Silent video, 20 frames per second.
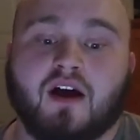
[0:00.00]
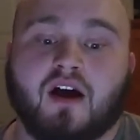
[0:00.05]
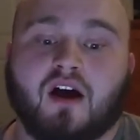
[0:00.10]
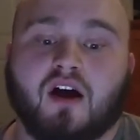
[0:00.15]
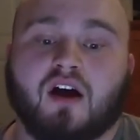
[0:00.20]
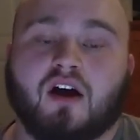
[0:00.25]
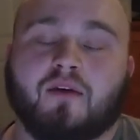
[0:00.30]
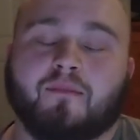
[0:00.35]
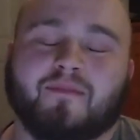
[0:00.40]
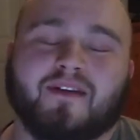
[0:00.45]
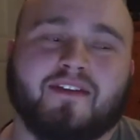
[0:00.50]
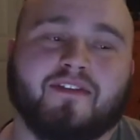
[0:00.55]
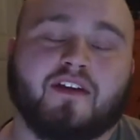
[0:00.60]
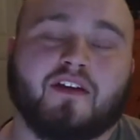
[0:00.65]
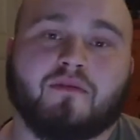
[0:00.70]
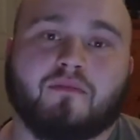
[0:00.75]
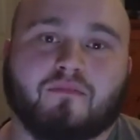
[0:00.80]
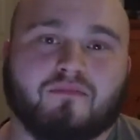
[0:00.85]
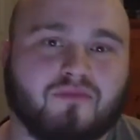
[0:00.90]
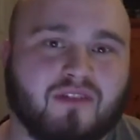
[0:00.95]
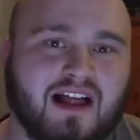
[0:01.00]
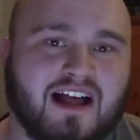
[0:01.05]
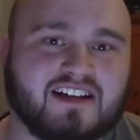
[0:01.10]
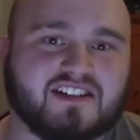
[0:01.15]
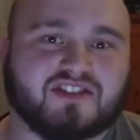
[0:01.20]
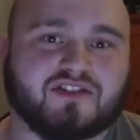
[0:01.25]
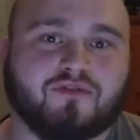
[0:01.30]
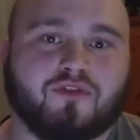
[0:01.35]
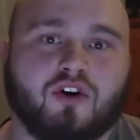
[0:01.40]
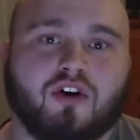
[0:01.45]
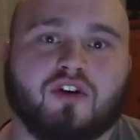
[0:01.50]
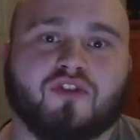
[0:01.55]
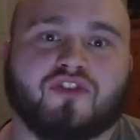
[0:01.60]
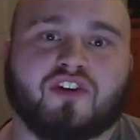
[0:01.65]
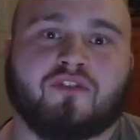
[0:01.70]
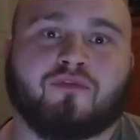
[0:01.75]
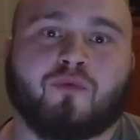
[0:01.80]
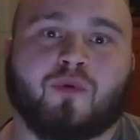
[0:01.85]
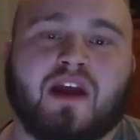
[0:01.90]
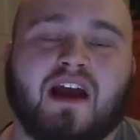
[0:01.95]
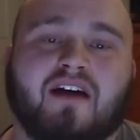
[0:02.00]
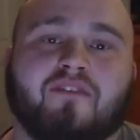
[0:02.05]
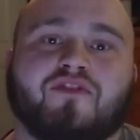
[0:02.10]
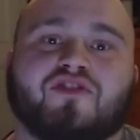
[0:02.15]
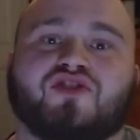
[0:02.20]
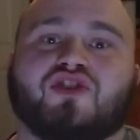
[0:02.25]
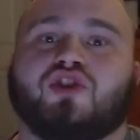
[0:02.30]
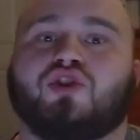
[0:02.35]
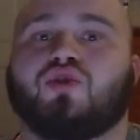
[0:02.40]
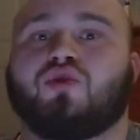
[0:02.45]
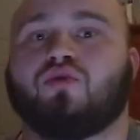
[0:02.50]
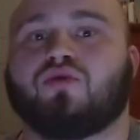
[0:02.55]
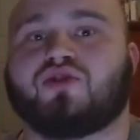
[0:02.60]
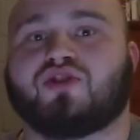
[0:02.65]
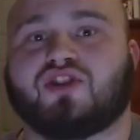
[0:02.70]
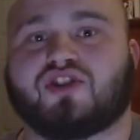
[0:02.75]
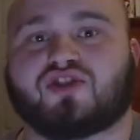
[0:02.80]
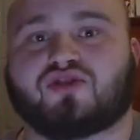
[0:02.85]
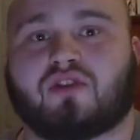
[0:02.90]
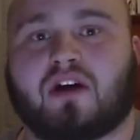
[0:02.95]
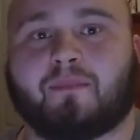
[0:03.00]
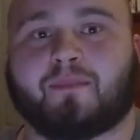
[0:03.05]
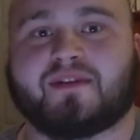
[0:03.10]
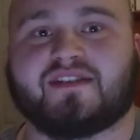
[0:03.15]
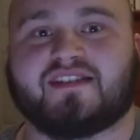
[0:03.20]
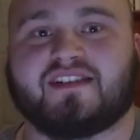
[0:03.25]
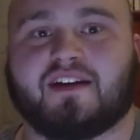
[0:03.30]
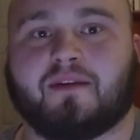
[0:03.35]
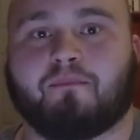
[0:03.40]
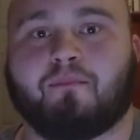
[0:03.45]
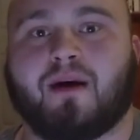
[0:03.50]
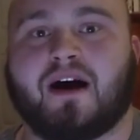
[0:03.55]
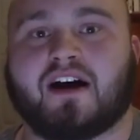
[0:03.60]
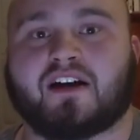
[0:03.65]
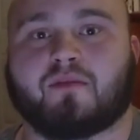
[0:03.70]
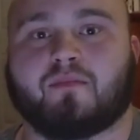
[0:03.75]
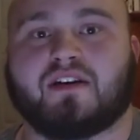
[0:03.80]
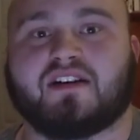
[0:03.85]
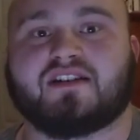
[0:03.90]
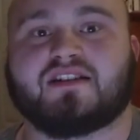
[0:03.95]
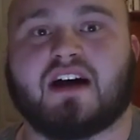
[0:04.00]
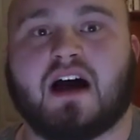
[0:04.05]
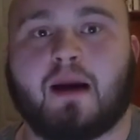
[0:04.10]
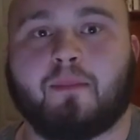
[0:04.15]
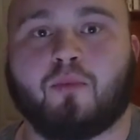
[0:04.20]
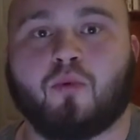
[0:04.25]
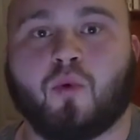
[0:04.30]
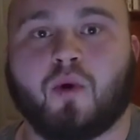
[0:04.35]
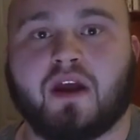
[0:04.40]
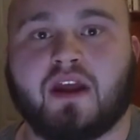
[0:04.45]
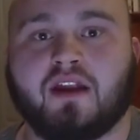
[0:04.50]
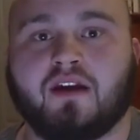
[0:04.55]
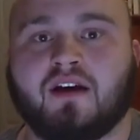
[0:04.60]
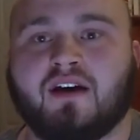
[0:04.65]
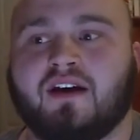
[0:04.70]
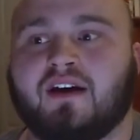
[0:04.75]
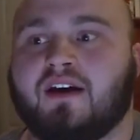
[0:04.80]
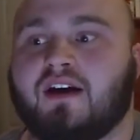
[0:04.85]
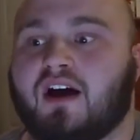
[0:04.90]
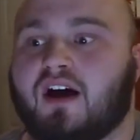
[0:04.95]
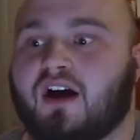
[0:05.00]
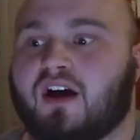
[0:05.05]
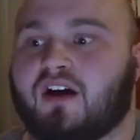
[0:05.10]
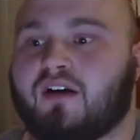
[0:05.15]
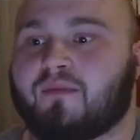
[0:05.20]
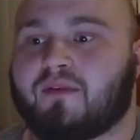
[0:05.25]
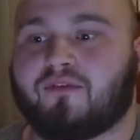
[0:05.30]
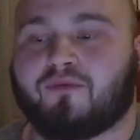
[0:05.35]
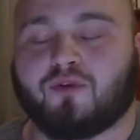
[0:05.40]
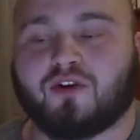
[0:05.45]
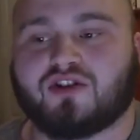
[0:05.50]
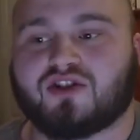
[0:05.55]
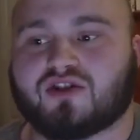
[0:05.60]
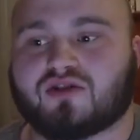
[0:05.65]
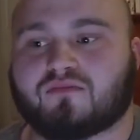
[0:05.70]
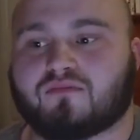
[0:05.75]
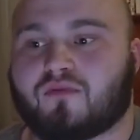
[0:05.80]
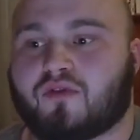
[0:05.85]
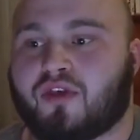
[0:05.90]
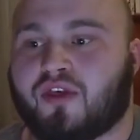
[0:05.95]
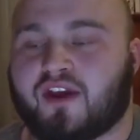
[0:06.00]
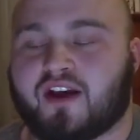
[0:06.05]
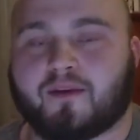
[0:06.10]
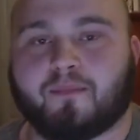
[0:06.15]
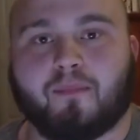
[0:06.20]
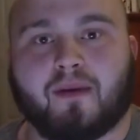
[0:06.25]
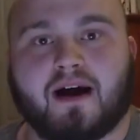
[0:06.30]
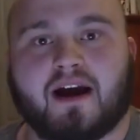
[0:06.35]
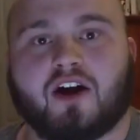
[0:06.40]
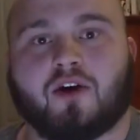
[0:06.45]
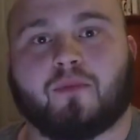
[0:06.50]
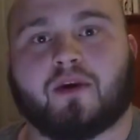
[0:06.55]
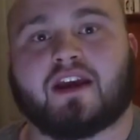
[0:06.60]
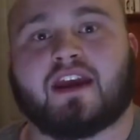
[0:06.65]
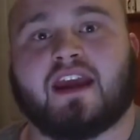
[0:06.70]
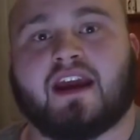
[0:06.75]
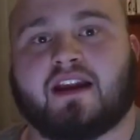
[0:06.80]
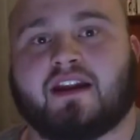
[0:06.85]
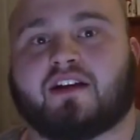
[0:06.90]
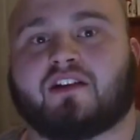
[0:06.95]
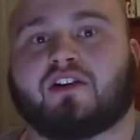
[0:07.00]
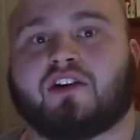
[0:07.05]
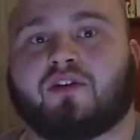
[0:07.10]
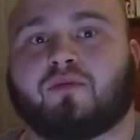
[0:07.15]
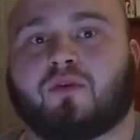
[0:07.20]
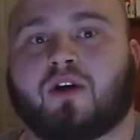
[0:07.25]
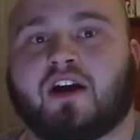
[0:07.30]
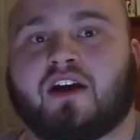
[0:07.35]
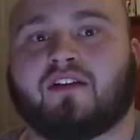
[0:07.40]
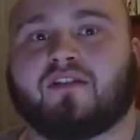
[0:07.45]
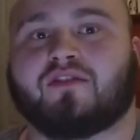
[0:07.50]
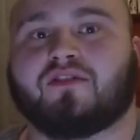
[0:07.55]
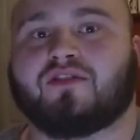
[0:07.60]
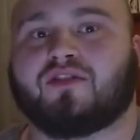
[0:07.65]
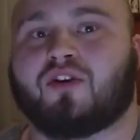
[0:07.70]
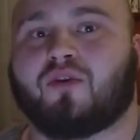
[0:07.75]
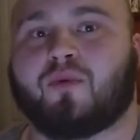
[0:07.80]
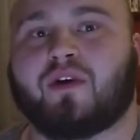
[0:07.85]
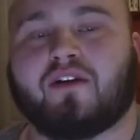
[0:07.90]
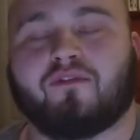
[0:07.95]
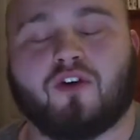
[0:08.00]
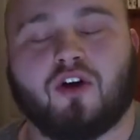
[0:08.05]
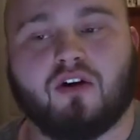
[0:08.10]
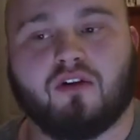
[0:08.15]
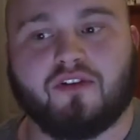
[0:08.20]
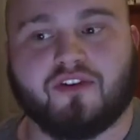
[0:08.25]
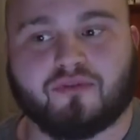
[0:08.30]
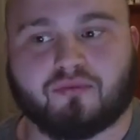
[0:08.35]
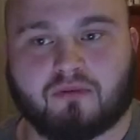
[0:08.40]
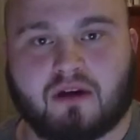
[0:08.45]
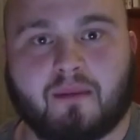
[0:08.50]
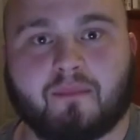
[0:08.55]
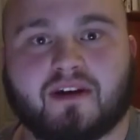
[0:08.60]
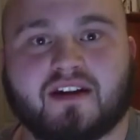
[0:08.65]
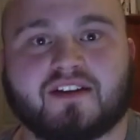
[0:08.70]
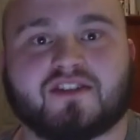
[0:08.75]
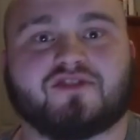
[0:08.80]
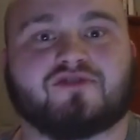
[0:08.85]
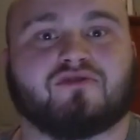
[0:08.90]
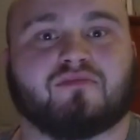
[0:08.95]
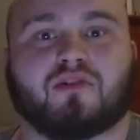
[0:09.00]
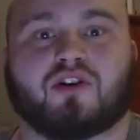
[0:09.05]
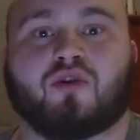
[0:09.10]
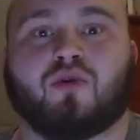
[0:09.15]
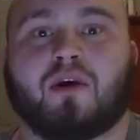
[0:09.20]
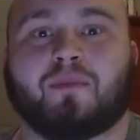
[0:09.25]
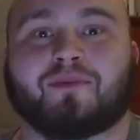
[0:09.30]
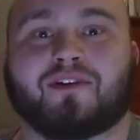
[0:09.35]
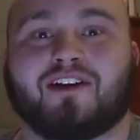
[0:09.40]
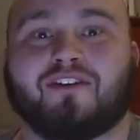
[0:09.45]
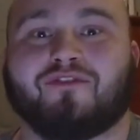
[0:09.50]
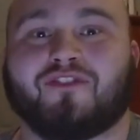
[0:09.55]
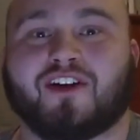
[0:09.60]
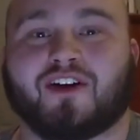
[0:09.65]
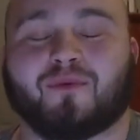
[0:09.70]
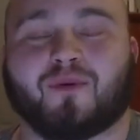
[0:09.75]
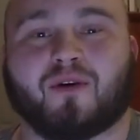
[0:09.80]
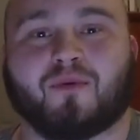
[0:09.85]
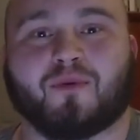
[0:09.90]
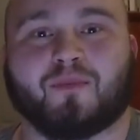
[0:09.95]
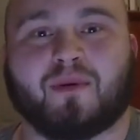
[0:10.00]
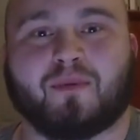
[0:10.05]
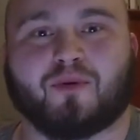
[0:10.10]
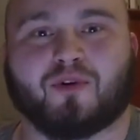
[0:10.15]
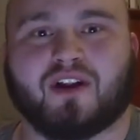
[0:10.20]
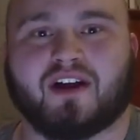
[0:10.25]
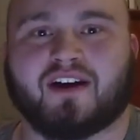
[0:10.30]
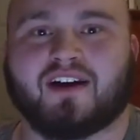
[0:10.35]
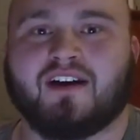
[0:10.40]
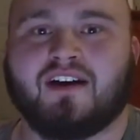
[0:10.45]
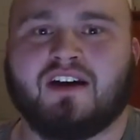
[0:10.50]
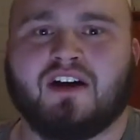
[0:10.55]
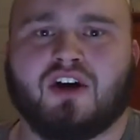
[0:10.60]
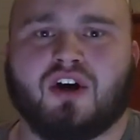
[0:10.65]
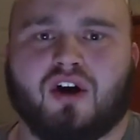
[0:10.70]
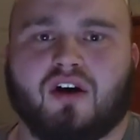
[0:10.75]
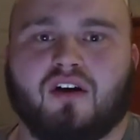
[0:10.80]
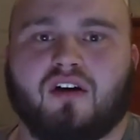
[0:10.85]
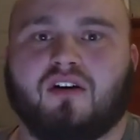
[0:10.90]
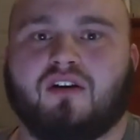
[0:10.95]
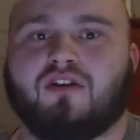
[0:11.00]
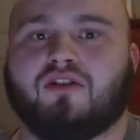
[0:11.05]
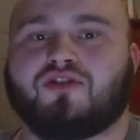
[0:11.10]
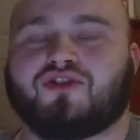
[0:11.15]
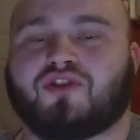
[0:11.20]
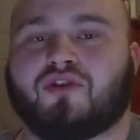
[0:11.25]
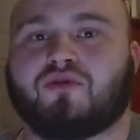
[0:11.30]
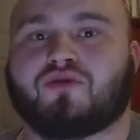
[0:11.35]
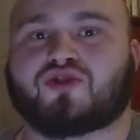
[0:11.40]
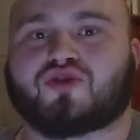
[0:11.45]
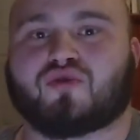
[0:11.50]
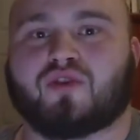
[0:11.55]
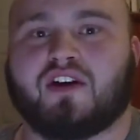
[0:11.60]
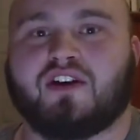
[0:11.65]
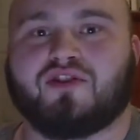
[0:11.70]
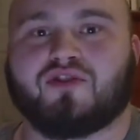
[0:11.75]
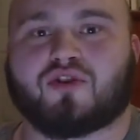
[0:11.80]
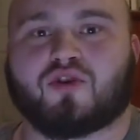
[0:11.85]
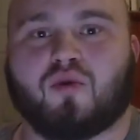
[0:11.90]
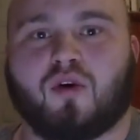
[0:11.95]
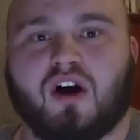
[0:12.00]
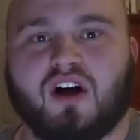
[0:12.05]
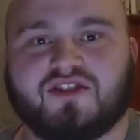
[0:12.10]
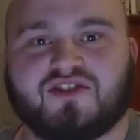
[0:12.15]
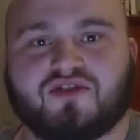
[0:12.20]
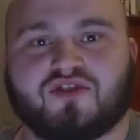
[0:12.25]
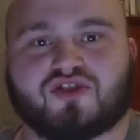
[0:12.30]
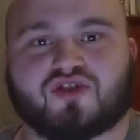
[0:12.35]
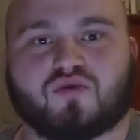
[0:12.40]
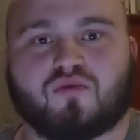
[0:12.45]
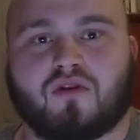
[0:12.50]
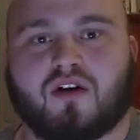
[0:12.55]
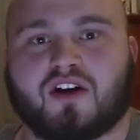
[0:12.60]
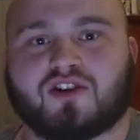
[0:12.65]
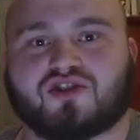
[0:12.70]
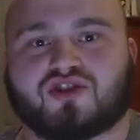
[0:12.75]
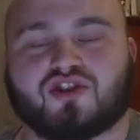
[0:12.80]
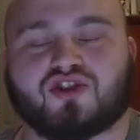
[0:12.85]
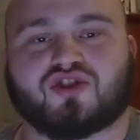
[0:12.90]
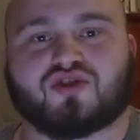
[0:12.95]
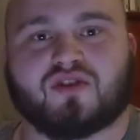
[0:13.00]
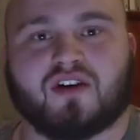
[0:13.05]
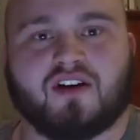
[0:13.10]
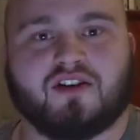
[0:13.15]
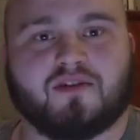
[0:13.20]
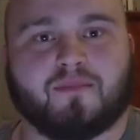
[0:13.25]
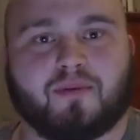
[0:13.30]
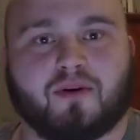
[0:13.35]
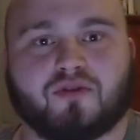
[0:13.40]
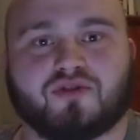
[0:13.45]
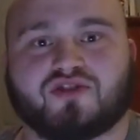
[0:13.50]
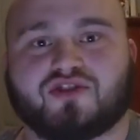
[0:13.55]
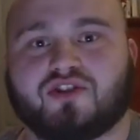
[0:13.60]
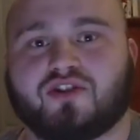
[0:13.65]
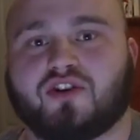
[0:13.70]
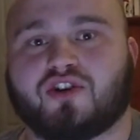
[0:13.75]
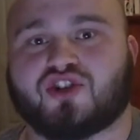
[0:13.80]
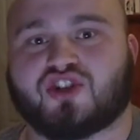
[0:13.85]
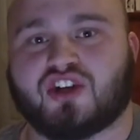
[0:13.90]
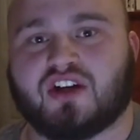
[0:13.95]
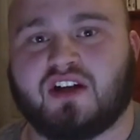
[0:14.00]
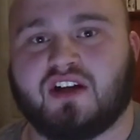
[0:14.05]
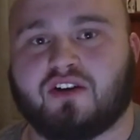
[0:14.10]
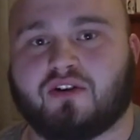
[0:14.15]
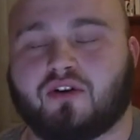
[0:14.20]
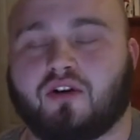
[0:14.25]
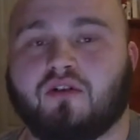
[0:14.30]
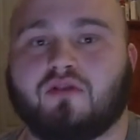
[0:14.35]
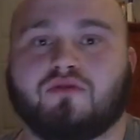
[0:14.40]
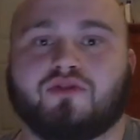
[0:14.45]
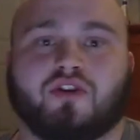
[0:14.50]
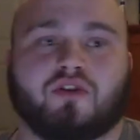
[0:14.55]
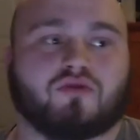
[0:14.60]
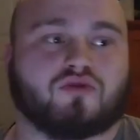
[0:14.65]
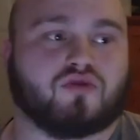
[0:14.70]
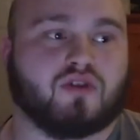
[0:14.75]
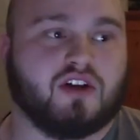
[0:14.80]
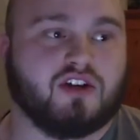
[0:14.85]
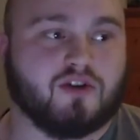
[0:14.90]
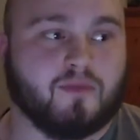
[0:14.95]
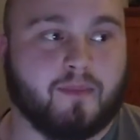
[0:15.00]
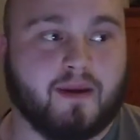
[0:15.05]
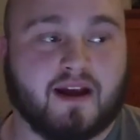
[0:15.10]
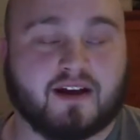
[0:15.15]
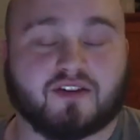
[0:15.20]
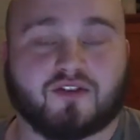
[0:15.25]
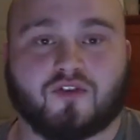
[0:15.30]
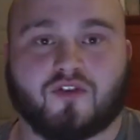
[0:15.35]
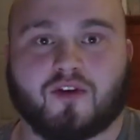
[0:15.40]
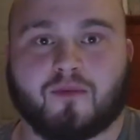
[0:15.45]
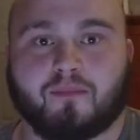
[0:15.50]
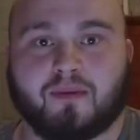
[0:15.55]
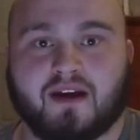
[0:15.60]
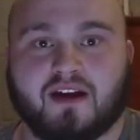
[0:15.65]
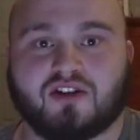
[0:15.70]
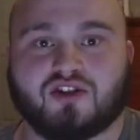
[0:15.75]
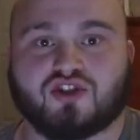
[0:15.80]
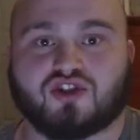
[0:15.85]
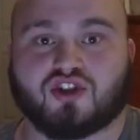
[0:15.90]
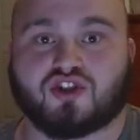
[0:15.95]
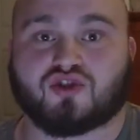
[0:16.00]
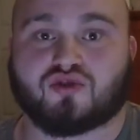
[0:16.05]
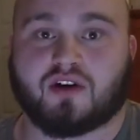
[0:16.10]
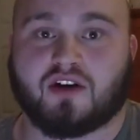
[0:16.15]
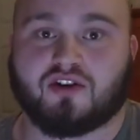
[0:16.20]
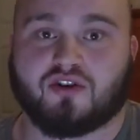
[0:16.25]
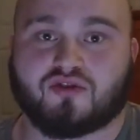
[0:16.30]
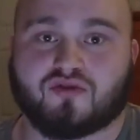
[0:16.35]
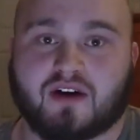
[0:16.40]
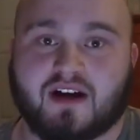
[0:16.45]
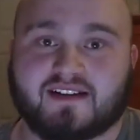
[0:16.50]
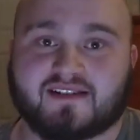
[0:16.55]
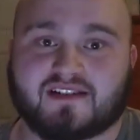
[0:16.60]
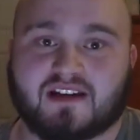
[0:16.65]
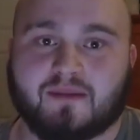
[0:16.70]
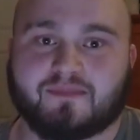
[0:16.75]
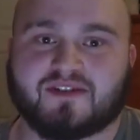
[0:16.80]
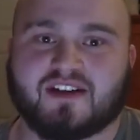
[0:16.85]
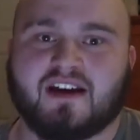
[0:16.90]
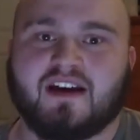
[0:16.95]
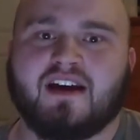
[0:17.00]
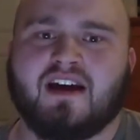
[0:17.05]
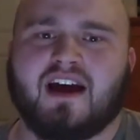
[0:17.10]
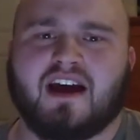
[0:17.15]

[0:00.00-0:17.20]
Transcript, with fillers: Um, and then last of all is if we have this huge discrepancy in bottom and top weight, um, if we just think biomechanically, right? You know, we have all these remnants from equipped lifting where people are like, oh, don't train your quads in the squat, just train your posterior chain, or oh, don't train your pecs for the bench, just train your triceps.